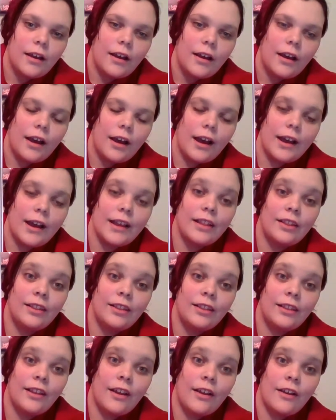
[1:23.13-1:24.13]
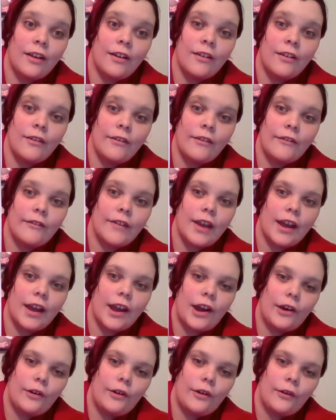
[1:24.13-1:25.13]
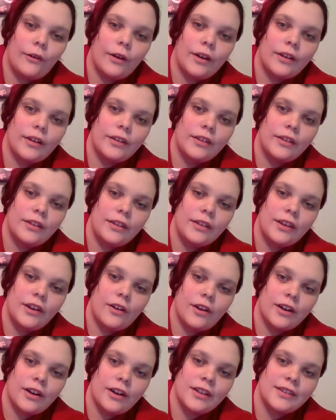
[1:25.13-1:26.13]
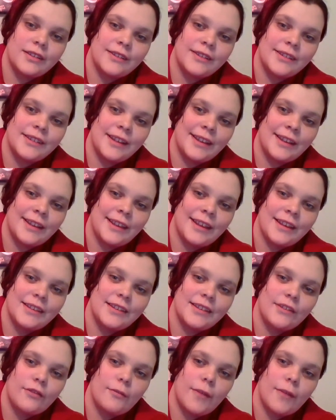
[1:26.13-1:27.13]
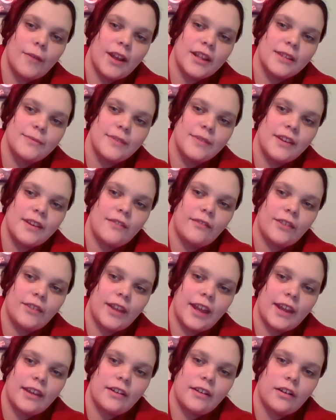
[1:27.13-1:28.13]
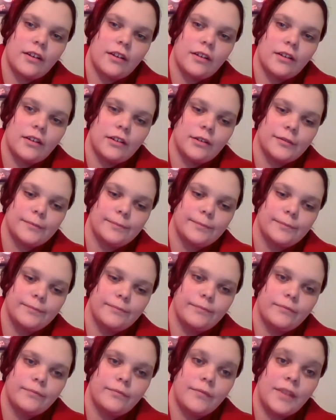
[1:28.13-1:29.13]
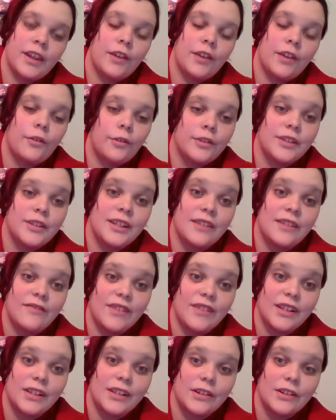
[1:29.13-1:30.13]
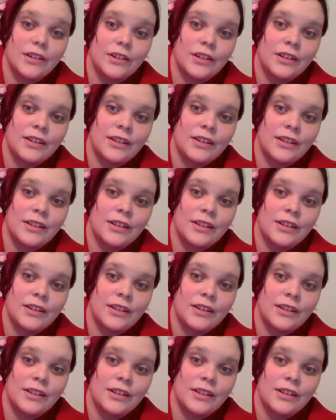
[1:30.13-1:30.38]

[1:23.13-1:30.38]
I love how the artist did this. It reminds me of like the old TV series that I